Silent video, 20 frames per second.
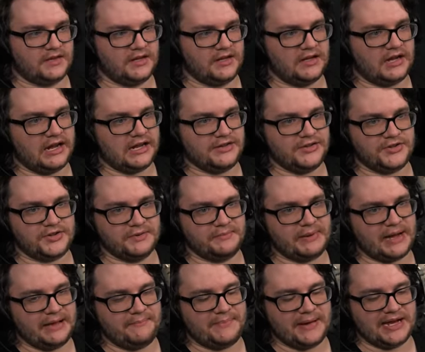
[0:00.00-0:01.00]
And you can
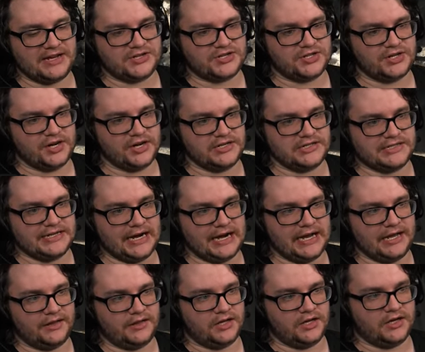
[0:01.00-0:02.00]
bypass Sherry's
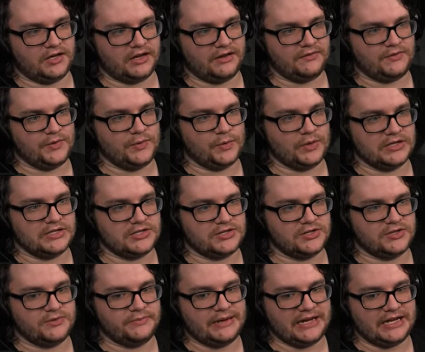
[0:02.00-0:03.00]
dialogue if you want
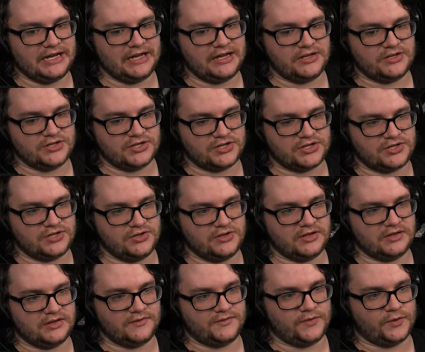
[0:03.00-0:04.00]
to by just
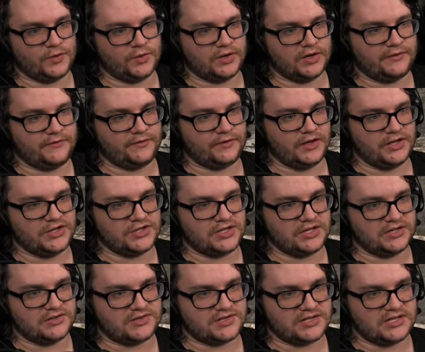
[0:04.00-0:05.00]
shooting the floor and flinching
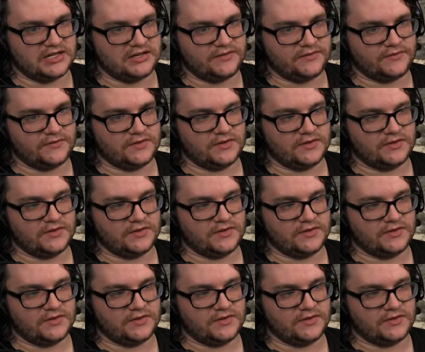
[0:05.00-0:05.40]
yourself.